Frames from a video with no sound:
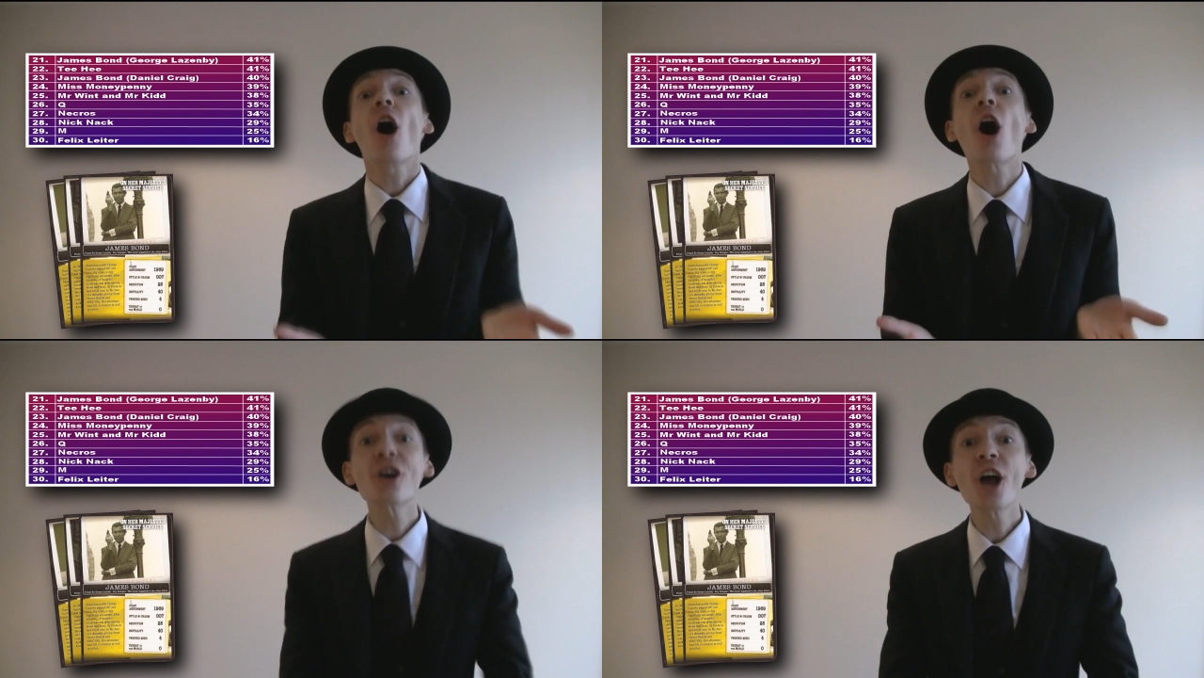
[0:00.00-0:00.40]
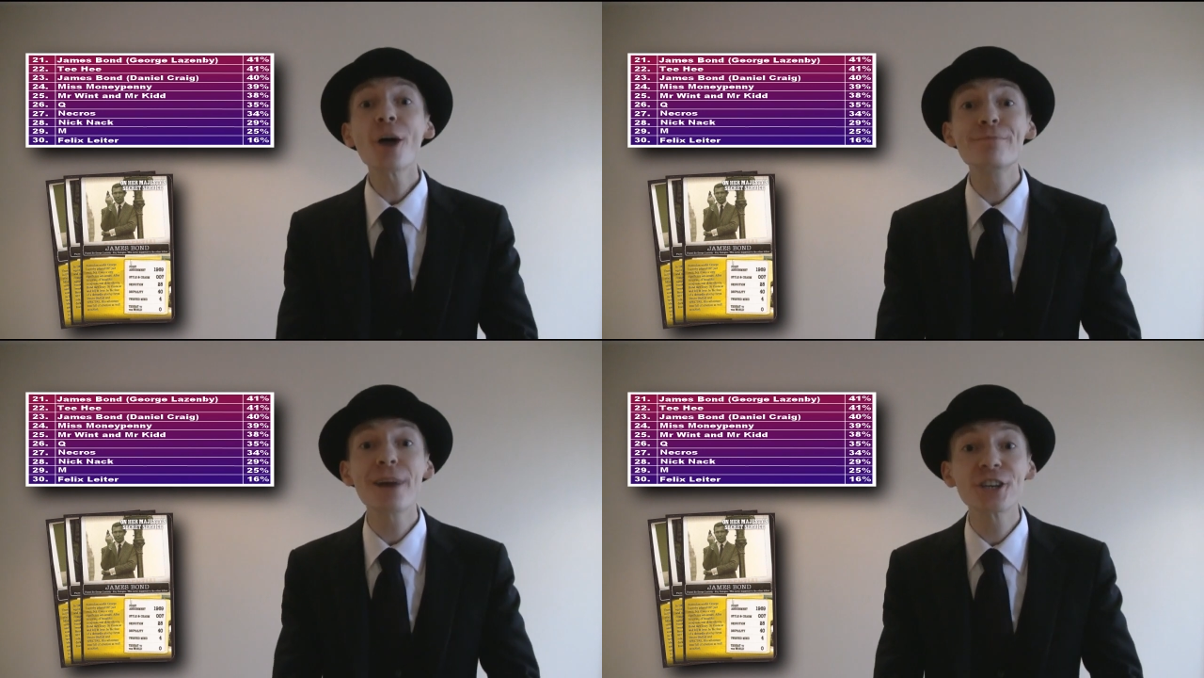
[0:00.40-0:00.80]
On
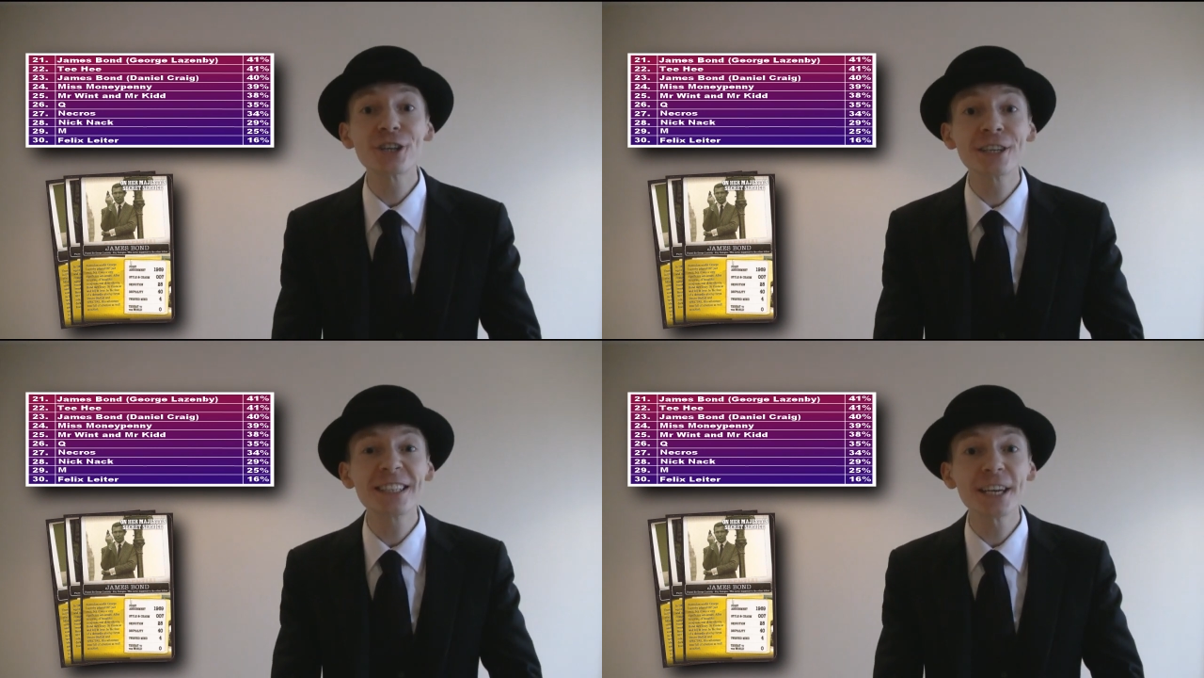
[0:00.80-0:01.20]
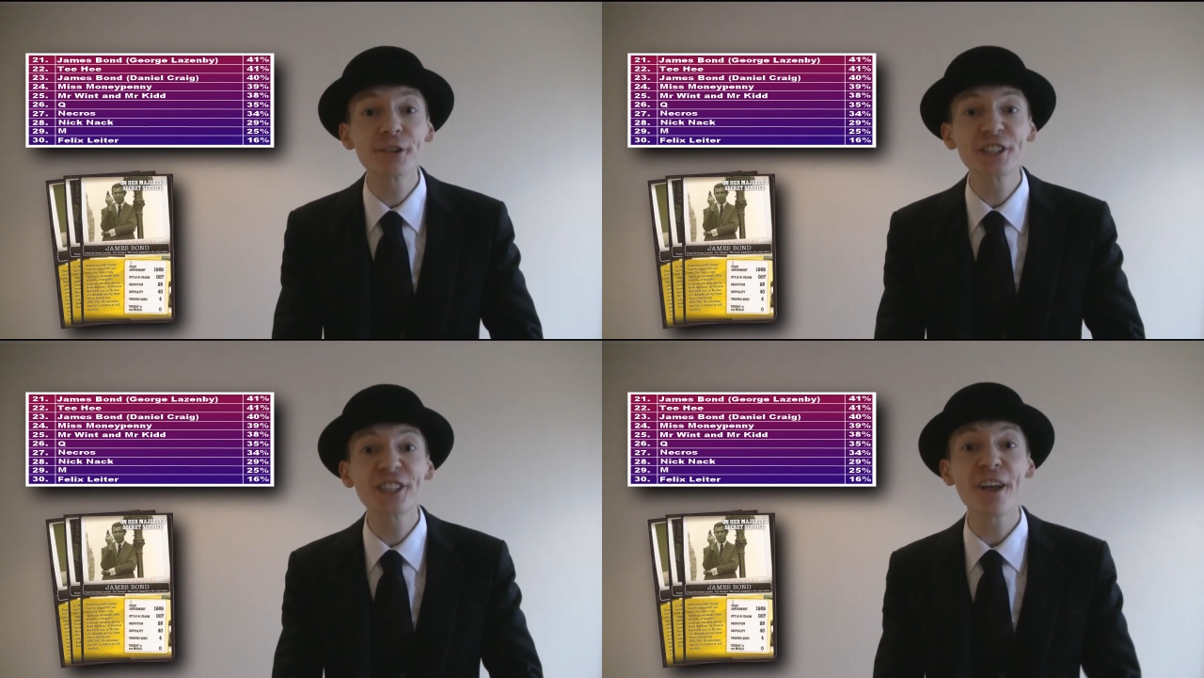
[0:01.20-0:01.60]
Her Majesty's
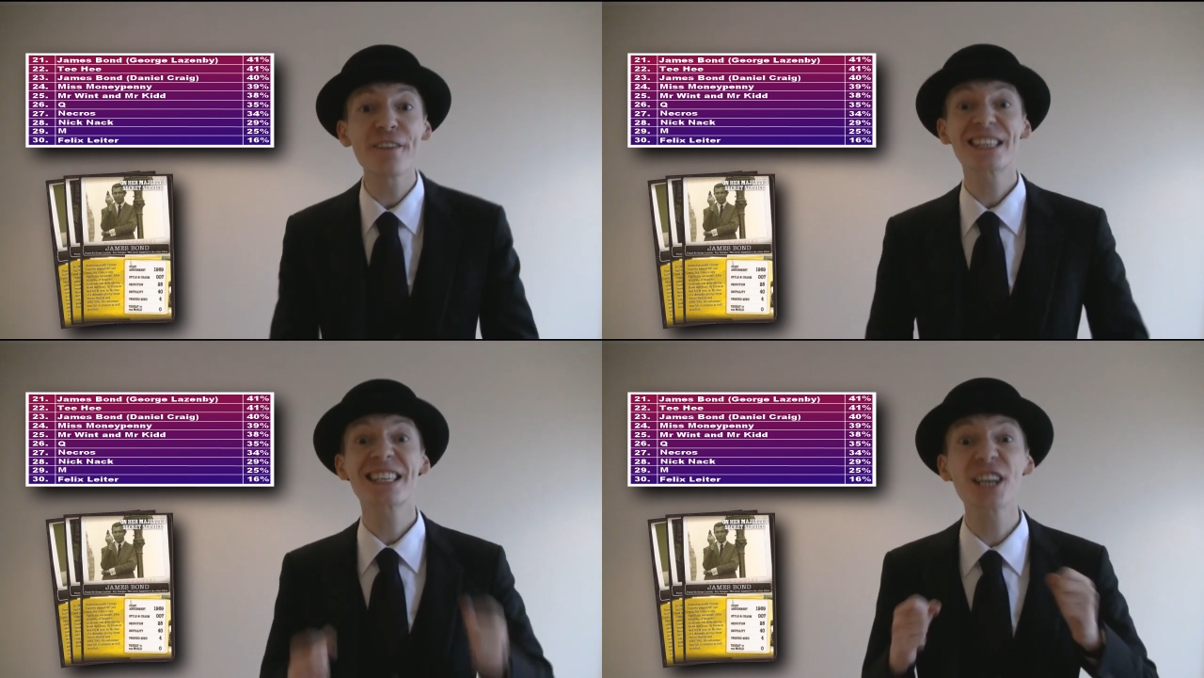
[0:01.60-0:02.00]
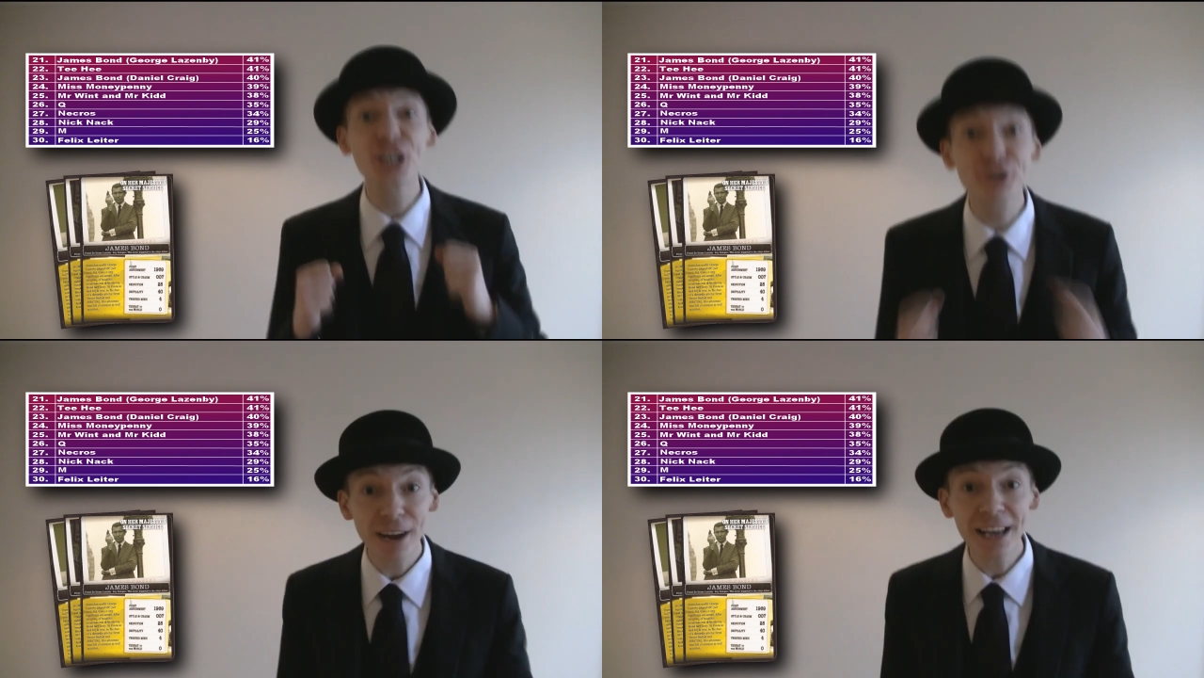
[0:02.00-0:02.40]
Secret Service, it's a
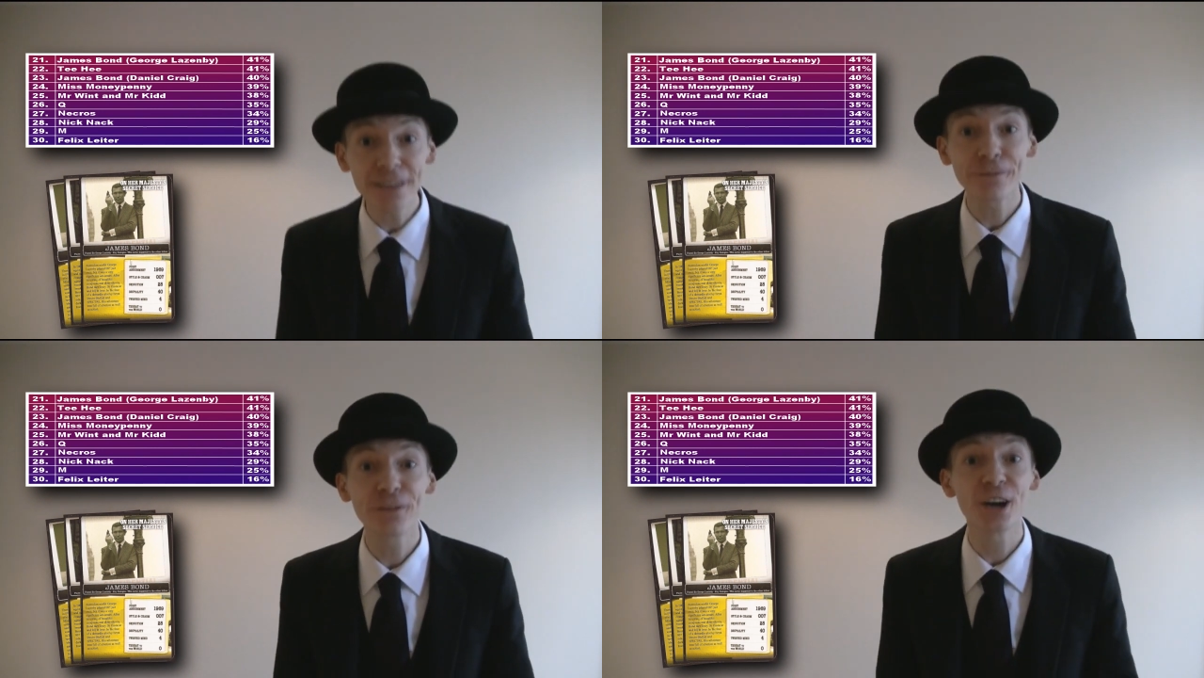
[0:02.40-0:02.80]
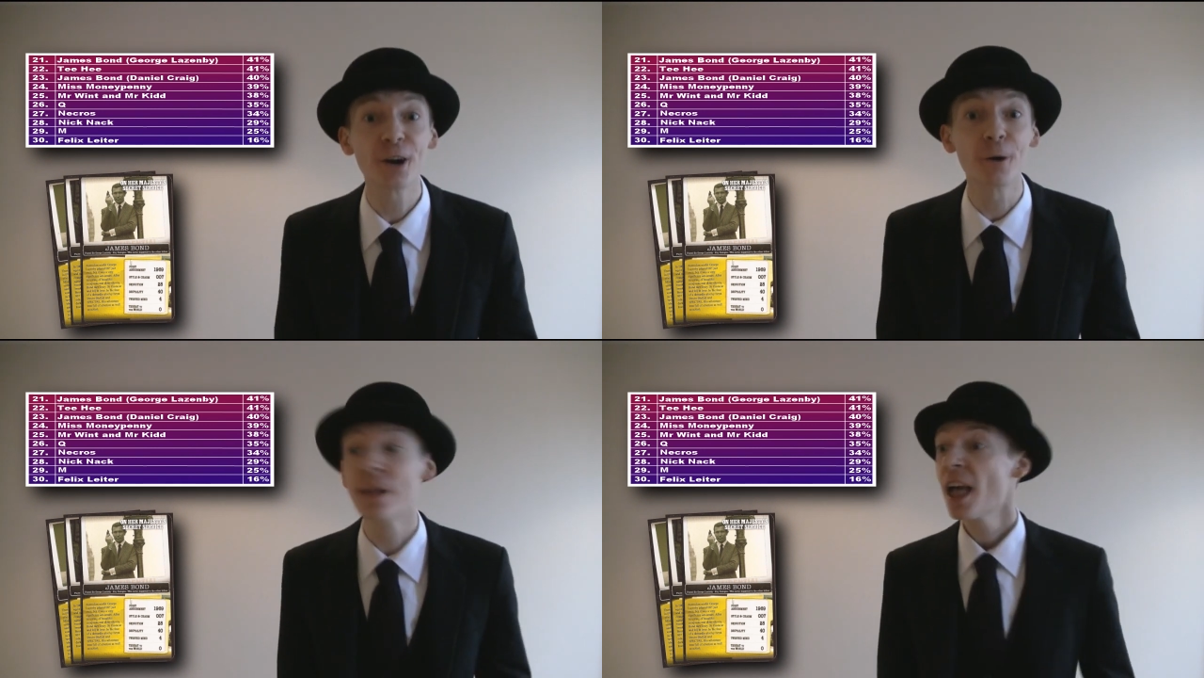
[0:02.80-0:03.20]
great
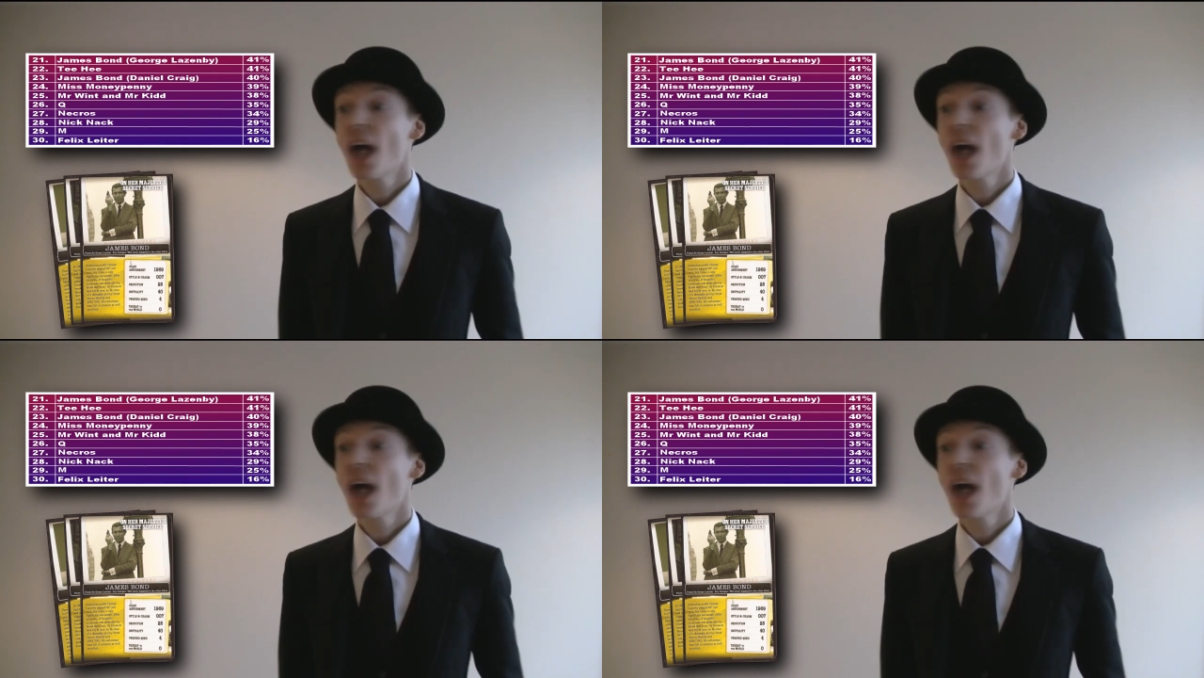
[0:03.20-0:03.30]
film.